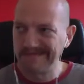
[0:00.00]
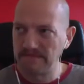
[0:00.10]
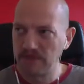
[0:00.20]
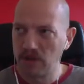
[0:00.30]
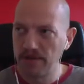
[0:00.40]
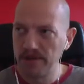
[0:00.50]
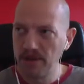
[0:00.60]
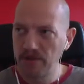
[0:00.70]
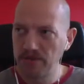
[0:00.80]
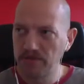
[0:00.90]

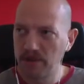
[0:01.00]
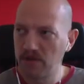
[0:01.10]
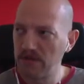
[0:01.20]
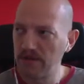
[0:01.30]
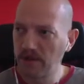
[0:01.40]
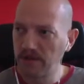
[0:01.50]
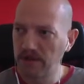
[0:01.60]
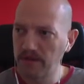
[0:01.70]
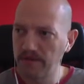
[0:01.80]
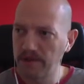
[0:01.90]
Orange? Was it Orange
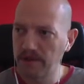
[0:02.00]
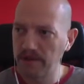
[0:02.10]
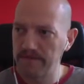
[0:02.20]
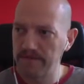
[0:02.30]
that sponsored it?